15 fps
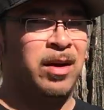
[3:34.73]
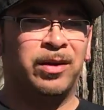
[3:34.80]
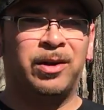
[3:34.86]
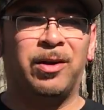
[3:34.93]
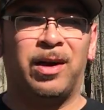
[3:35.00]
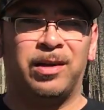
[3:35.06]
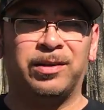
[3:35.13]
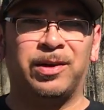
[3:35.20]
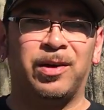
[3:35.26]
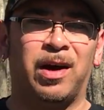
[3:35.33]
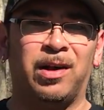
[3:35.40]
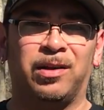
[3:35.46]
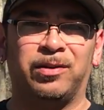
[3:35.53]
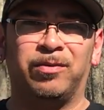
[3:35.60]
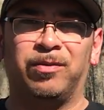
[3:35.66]
They're
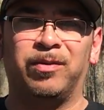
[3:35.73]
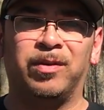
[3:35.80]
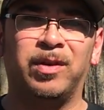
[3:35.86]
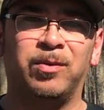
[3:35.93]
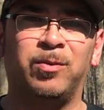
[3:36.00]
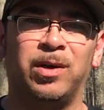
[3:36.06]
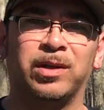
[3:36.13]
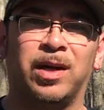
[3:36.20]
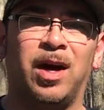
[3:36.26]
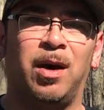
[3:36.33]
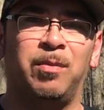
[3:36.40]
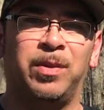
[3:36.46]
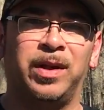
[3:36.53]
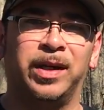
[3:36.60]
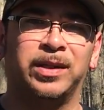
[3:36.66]
all one
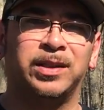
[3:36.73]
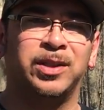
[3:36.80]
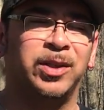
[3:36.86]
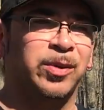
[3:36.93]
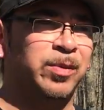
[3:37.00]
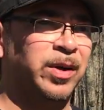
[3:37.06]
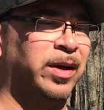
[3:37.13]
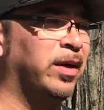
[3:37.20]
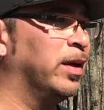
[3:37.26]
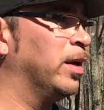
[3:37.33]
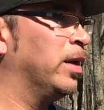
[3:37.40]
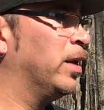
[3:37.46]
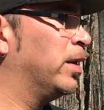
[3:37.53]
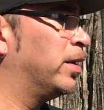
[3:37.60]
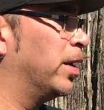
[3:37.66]
complex here, but
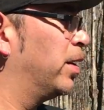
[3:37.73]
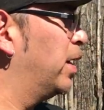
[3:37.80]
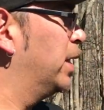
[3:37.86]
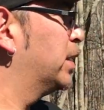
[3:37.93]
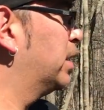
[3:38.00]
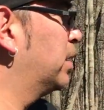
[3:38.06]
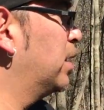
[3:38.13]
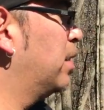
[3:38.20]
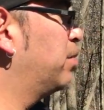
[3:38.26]
nonetheless,